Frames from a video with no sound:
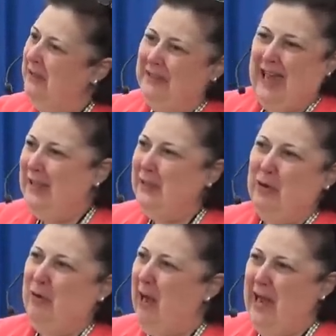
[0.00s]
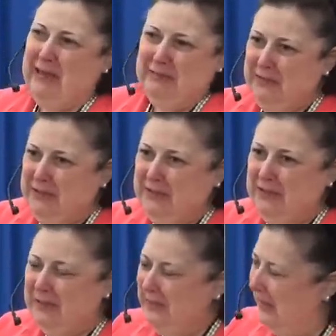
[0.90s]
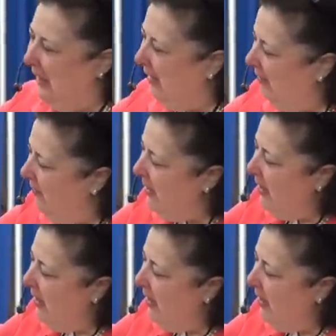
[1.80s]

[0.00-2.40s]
Not so great. You know?